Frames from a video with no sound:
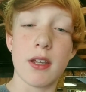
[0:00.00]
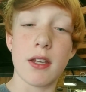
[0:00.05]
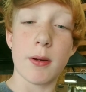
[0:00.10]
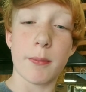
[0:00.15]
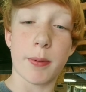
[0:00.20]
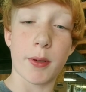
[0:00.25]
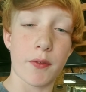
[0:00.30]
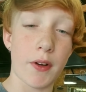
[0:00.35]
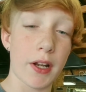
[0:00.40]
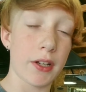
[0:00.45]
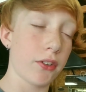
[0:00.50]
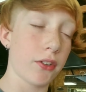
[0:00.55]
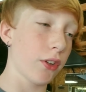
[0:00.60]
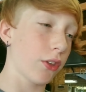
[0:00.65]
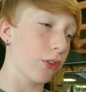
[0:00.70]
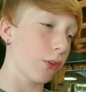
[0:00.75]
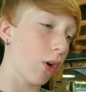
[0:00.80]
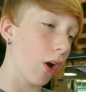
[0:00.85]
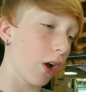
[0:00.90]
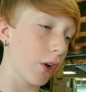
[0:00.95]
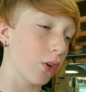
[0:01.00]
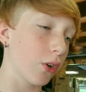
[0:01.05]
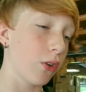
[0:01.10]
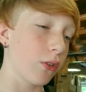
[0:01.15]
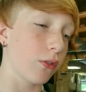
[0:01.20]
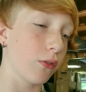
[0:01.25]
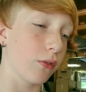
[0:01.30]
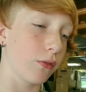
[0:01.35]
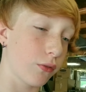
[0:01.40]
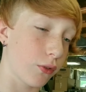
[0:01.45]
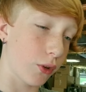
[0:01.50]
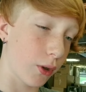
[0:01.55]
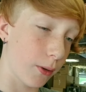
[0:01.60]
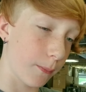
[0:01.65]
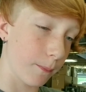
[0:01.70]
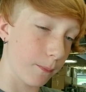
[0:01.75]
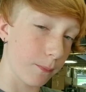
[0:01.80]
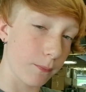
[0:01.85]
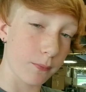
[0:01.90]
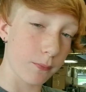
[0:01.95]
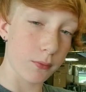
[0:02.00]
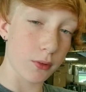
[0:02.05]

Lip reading: prevents the throttle from